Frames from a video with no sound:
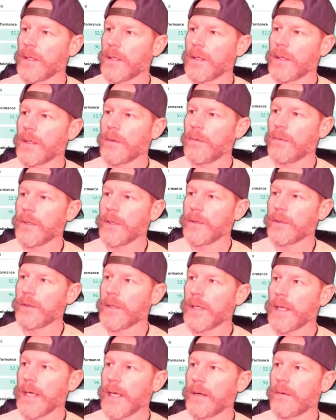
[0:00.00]
We could
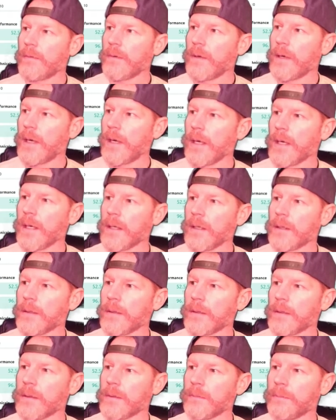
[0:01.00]
have our
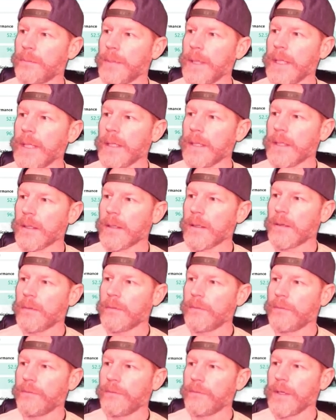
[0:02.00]
peak of
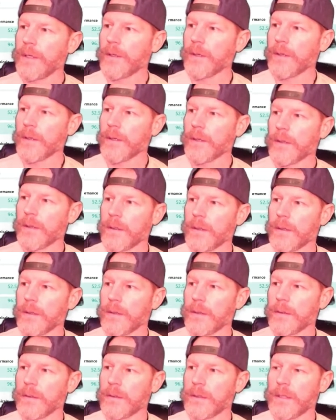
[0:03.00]
fear
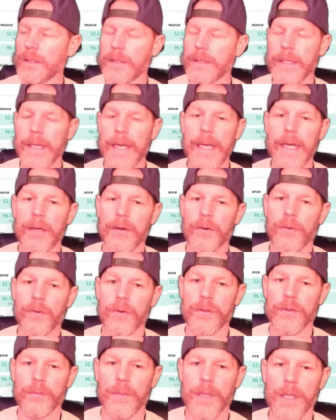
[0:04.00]
today or
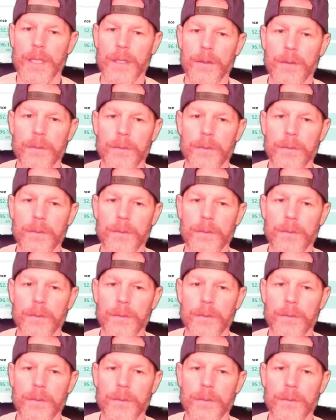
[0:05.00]
tomorrow.